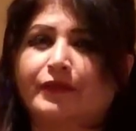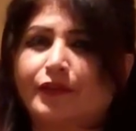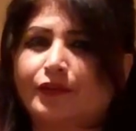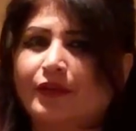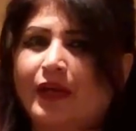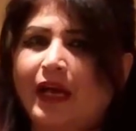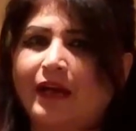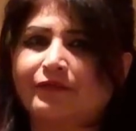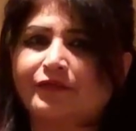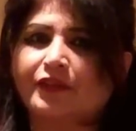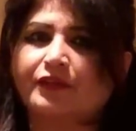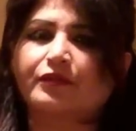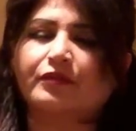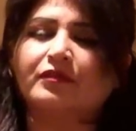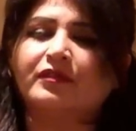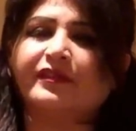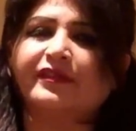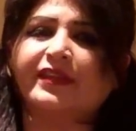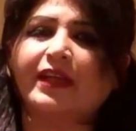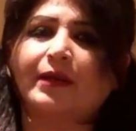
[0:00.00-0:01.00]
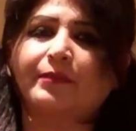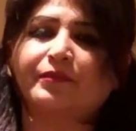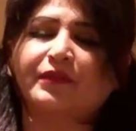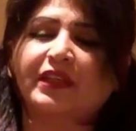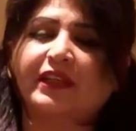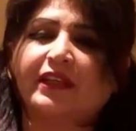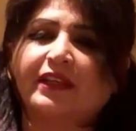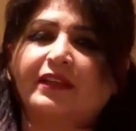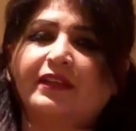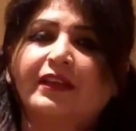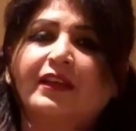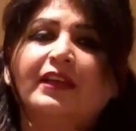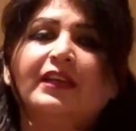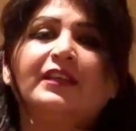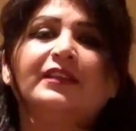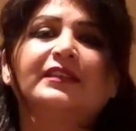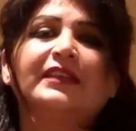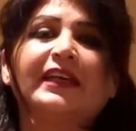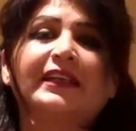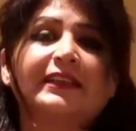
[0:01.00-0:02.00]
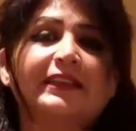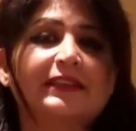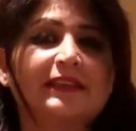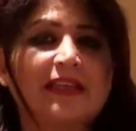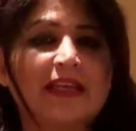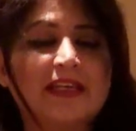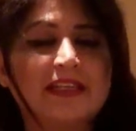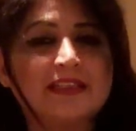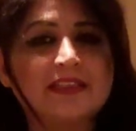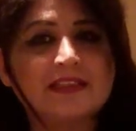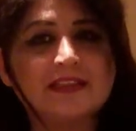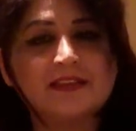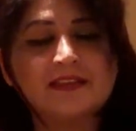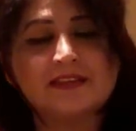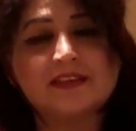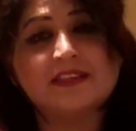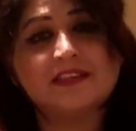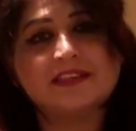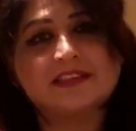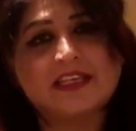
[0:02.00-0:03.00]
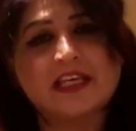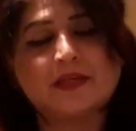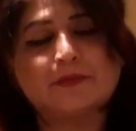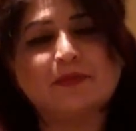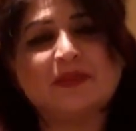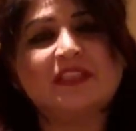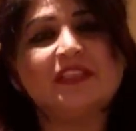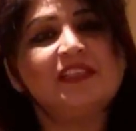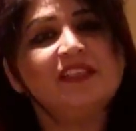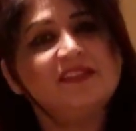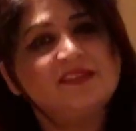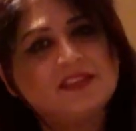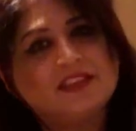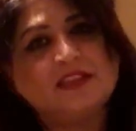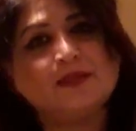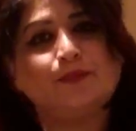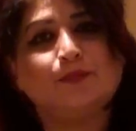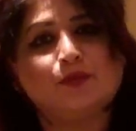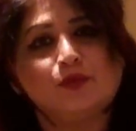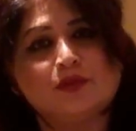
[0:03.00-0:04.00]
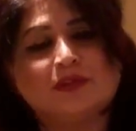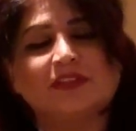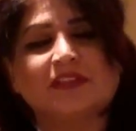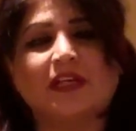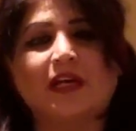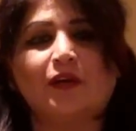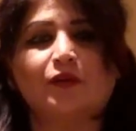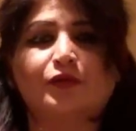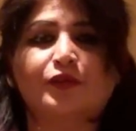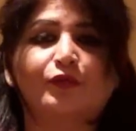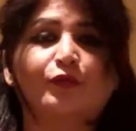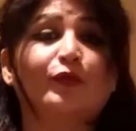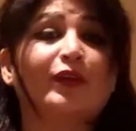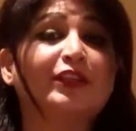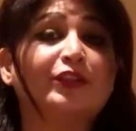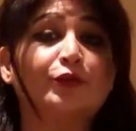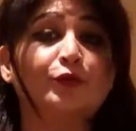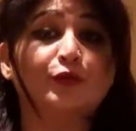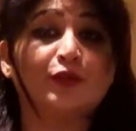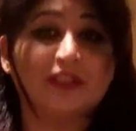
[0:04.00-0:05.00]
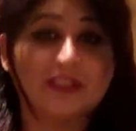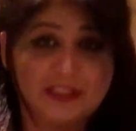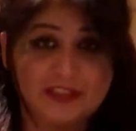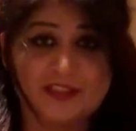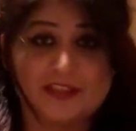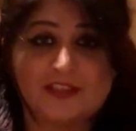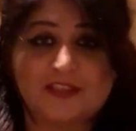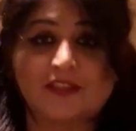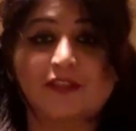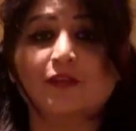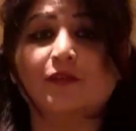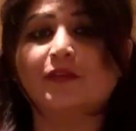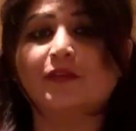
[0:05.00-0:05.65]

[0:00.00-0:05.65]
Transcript: you have to do something that can be easily pulled out when you need it.